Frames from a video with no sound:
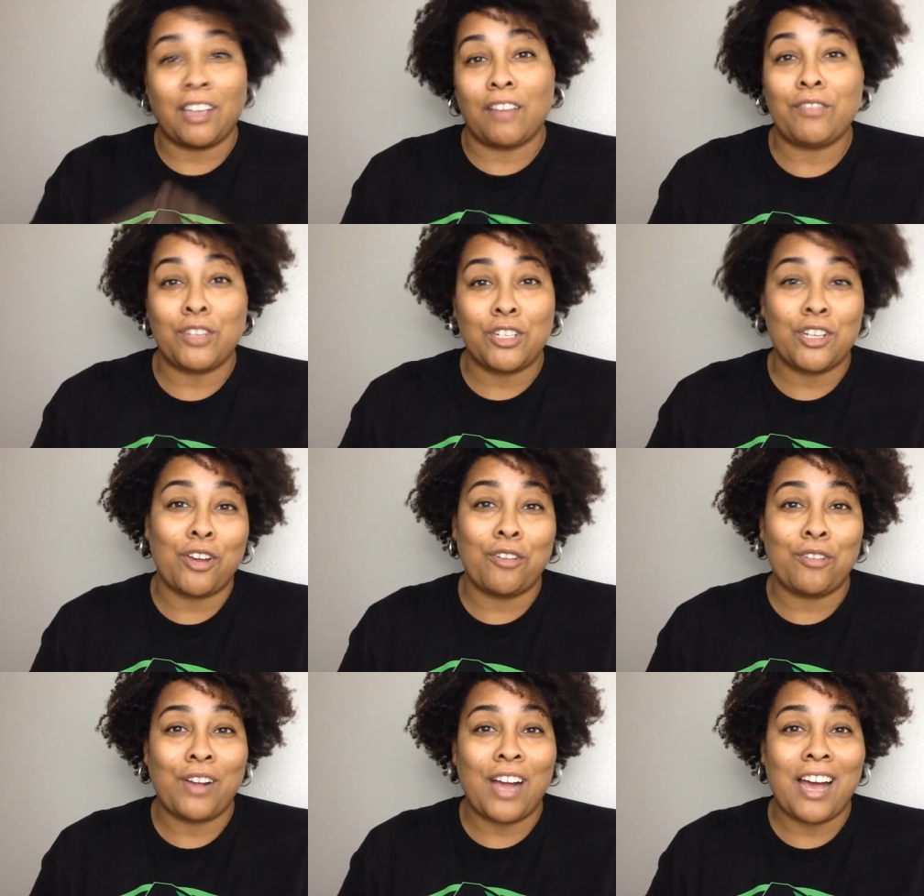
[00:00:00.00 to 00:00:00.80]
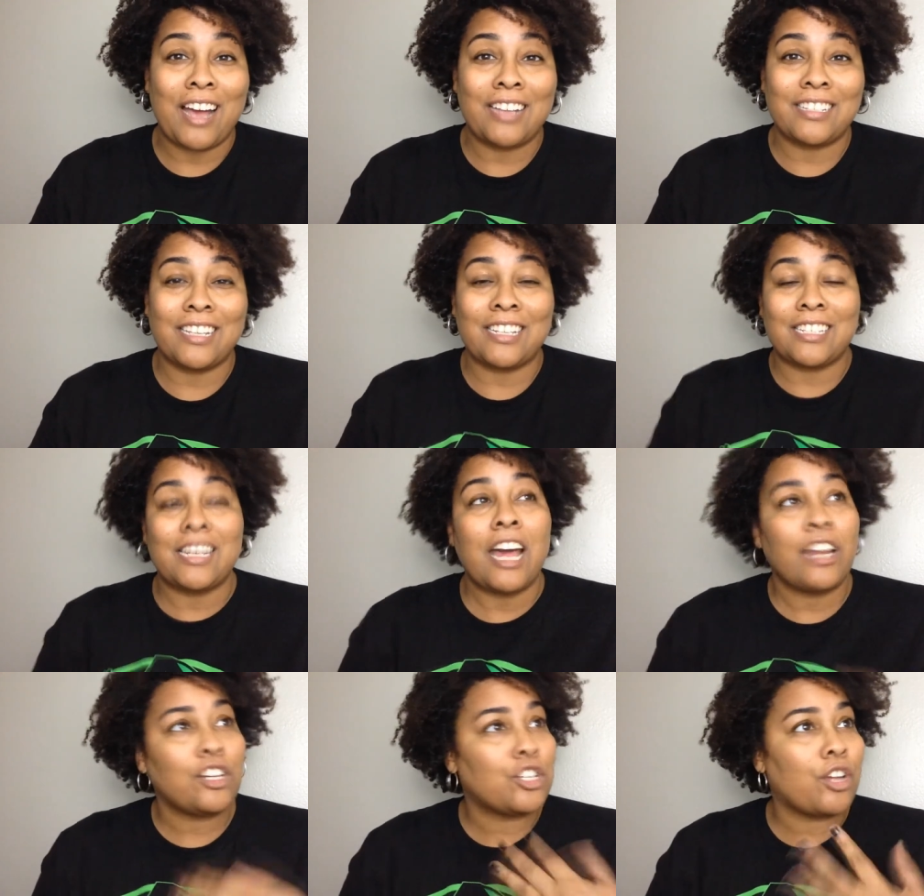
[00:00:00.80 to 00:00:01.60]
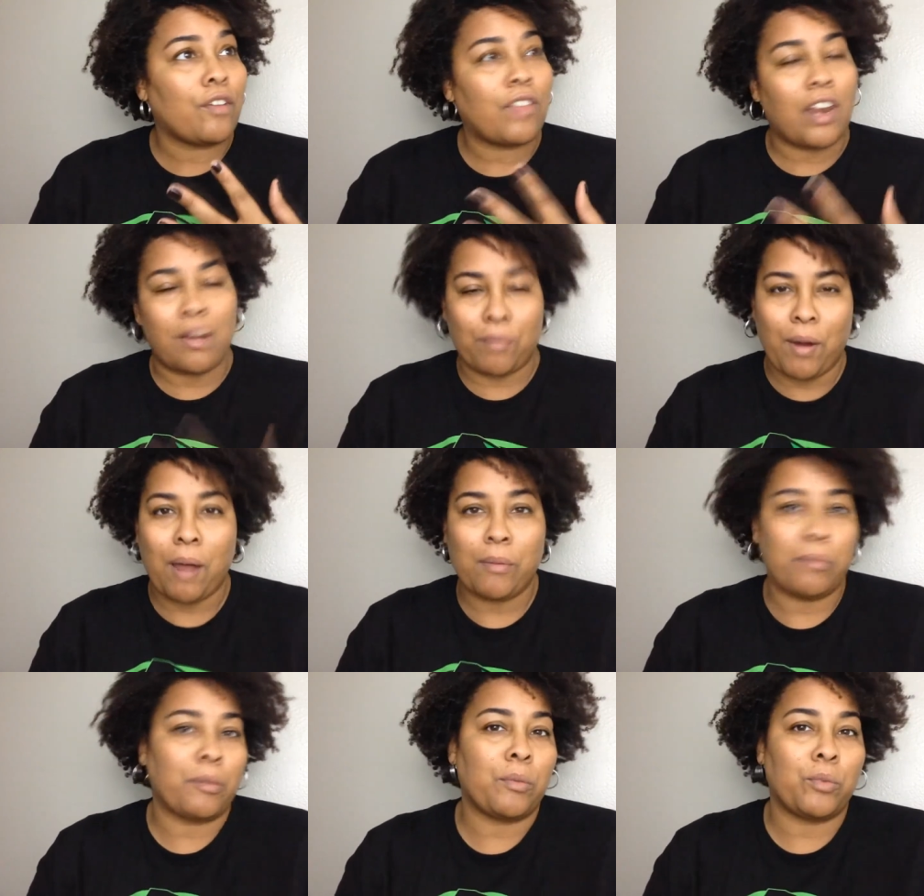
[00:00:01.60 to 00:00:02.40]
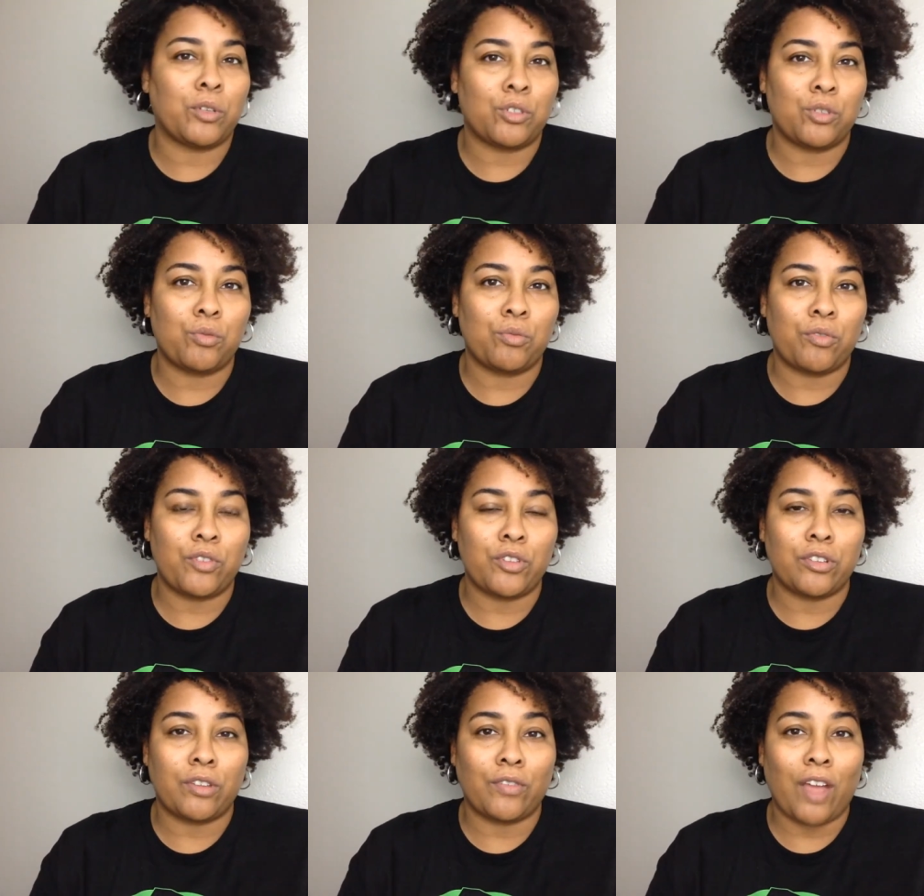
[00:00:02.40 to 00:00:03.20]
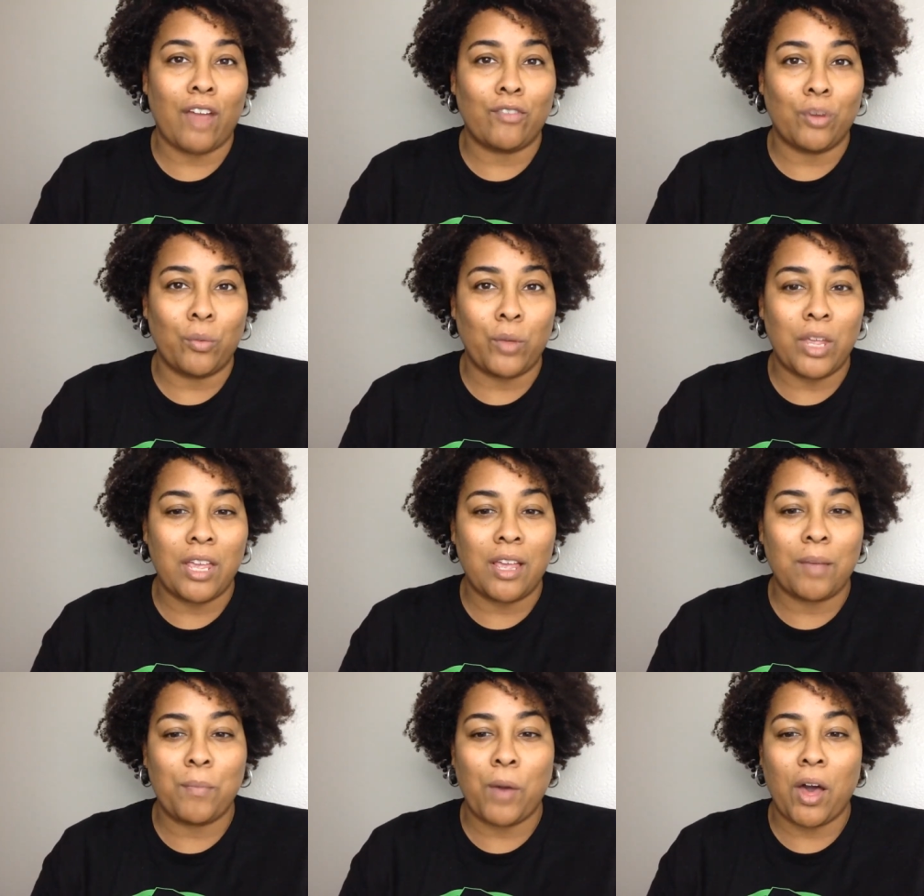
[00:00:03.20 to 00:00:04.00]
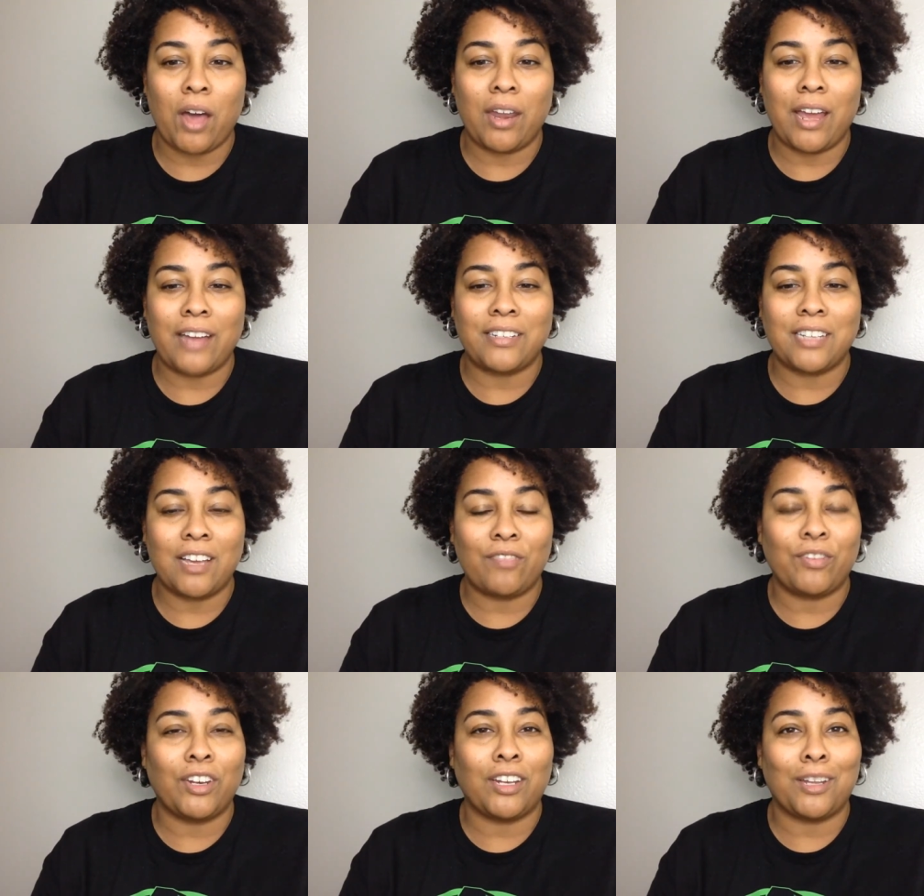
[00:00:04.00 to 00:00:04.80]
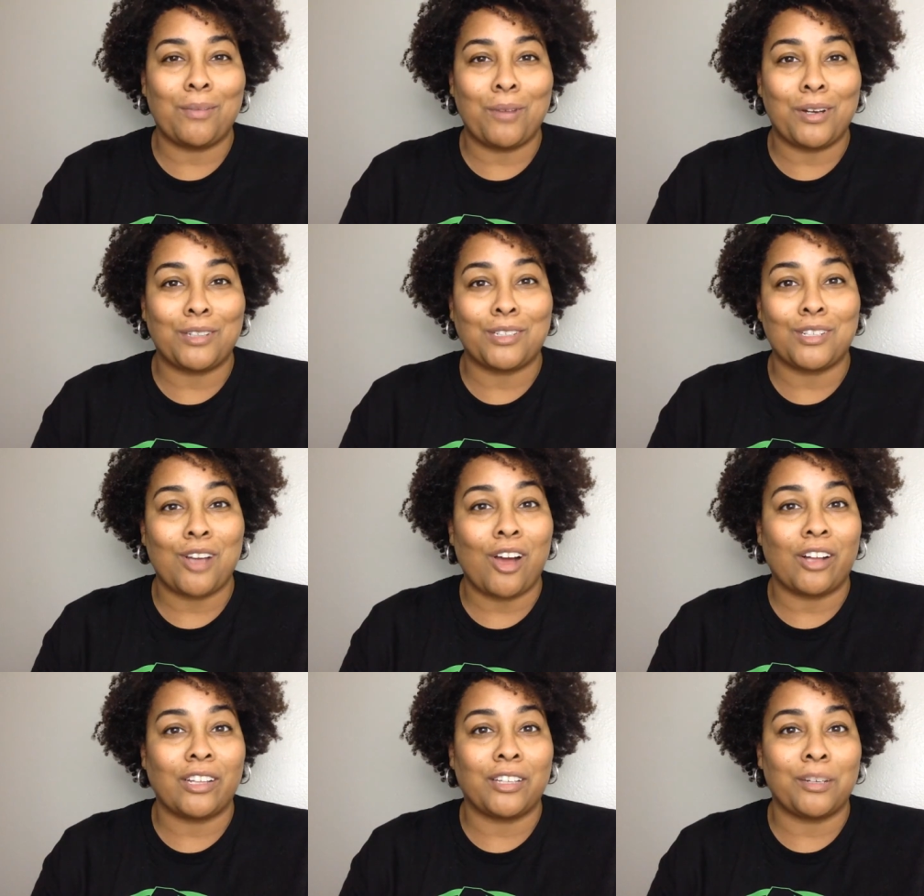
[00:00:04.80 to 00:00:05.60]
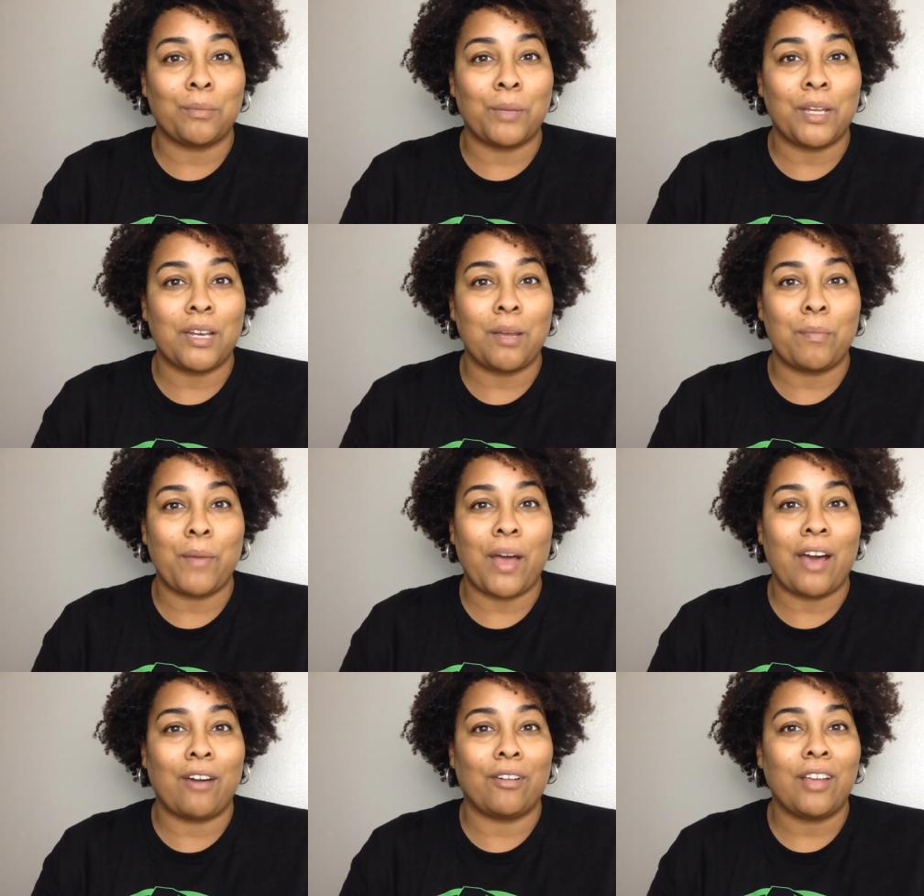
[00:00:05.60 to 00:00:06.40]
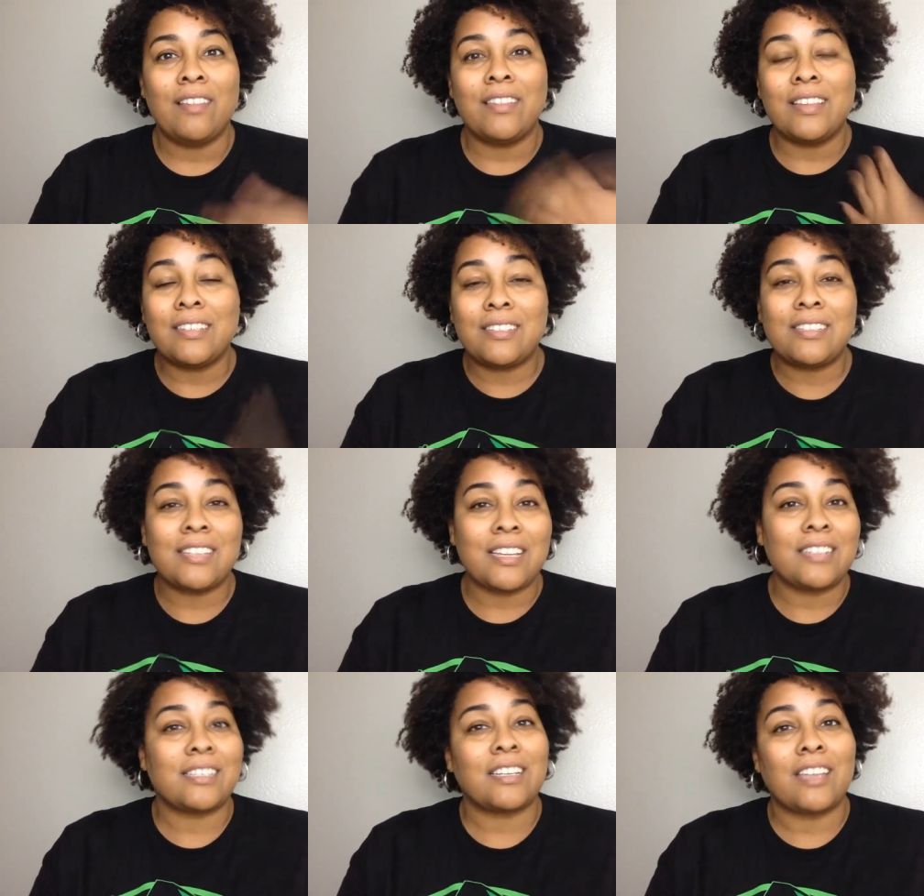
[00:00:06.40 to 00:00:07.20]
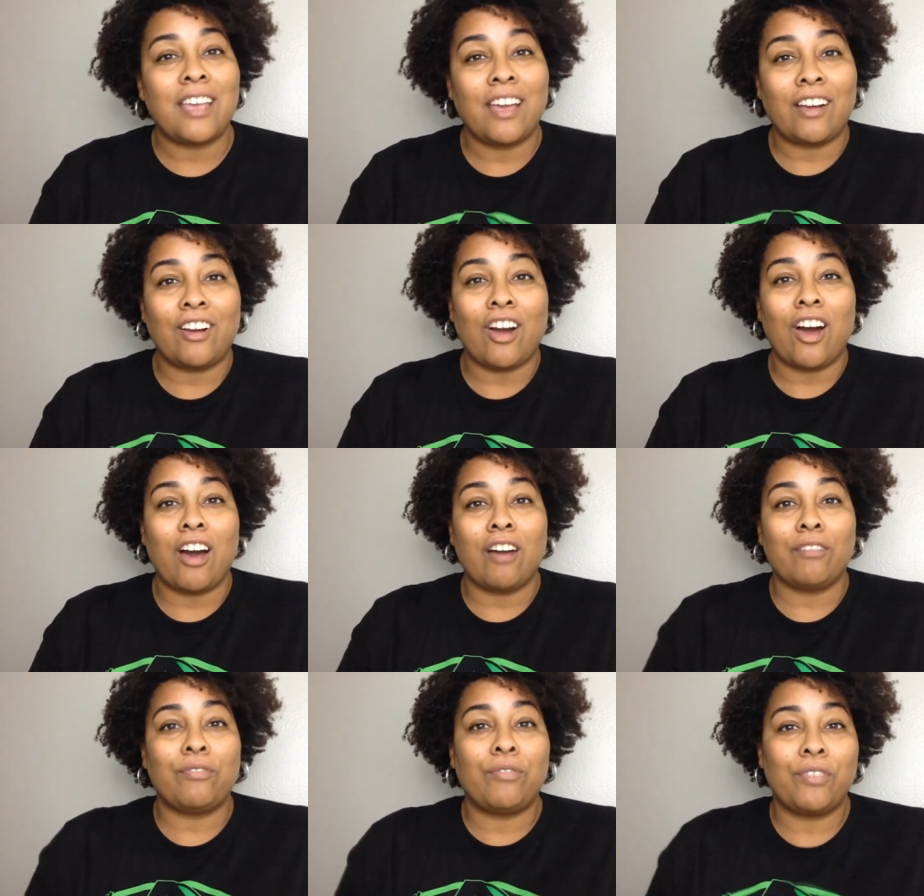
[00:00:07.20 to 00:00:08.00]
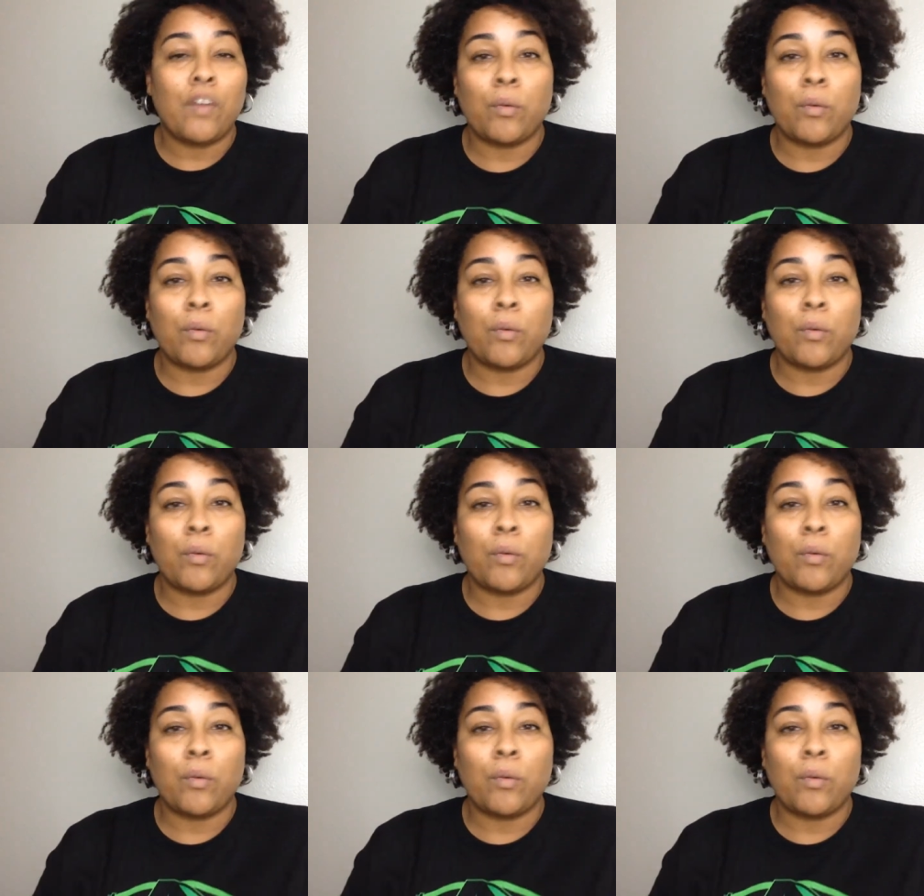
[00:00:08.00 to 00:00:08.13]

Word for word: love this show, you guys. It's not a show that I probably will do reviews of every week, but I definitely wanted to talk a little bit about this season kickoff.